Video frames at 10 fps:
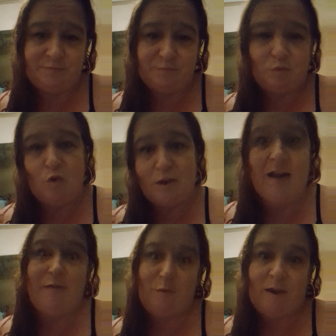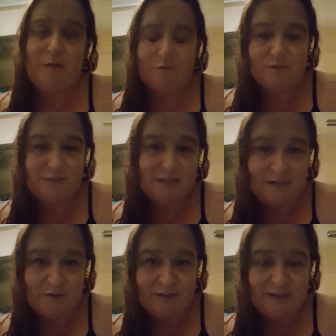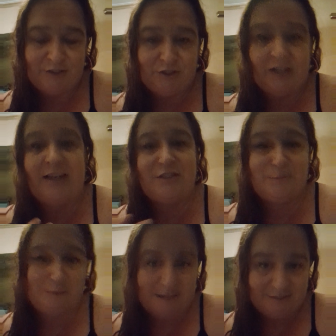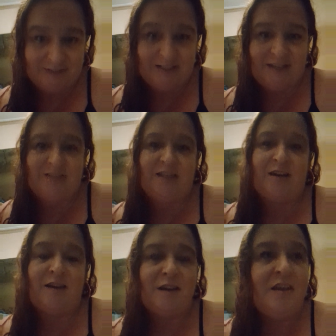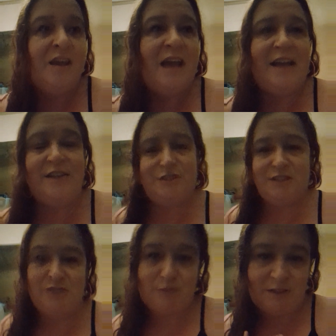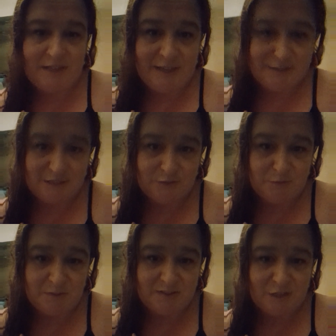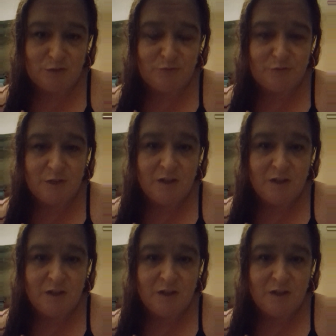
walk everywhere for a start, I guess. You can get to places easier, and it's just really easier for myself.